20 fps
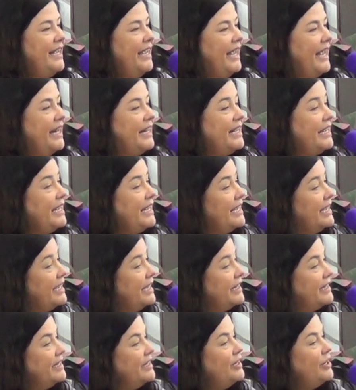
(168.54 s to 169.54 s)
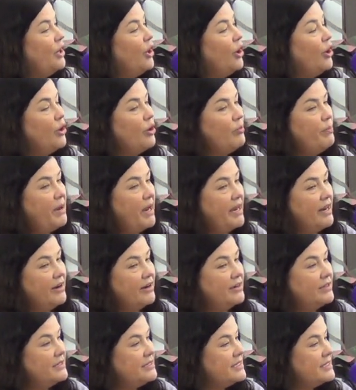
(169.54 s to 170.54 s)
And again, her
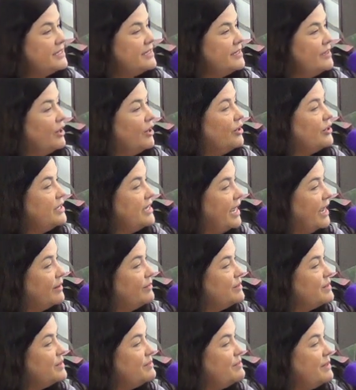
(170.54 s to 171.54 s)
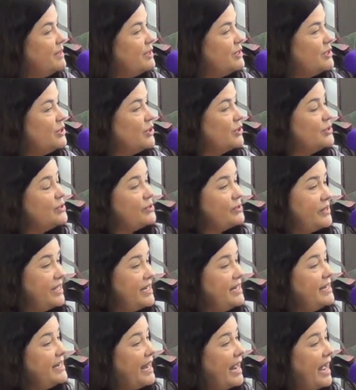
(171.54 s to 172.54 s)
parents, her dad was a minister, so they
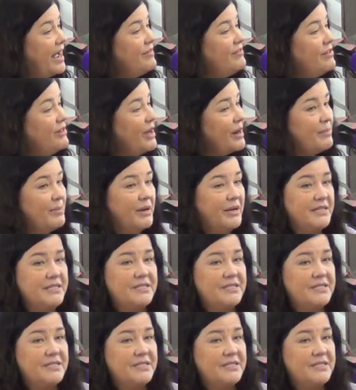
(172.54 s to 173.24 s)
didn't have a lot of money.